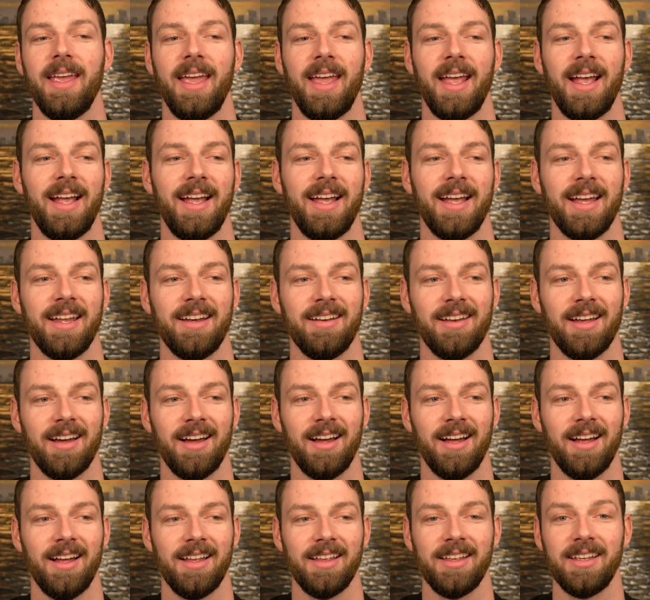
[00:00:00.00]
and
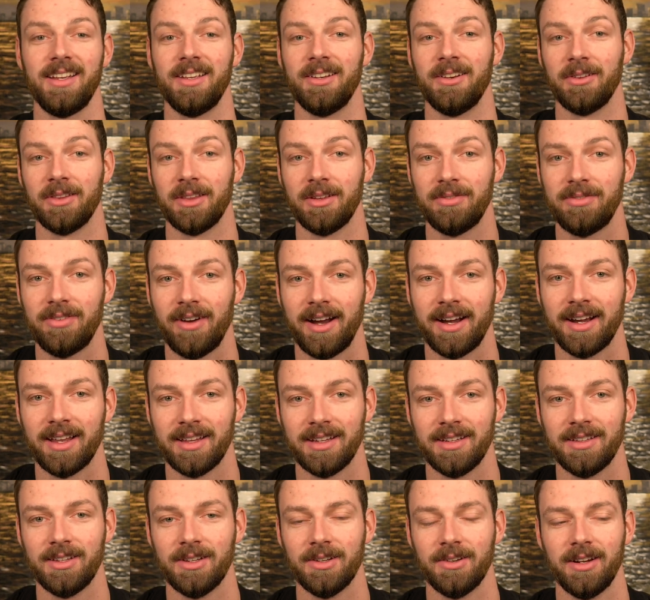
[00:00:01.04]
they
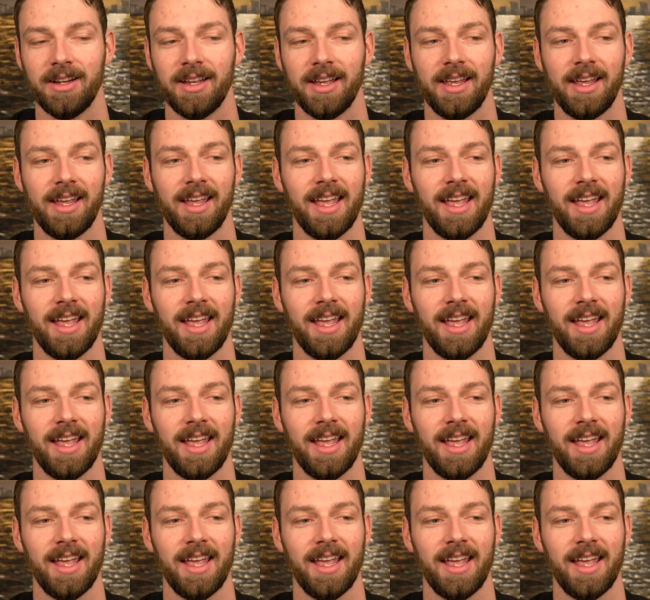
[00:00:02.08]
finally do it.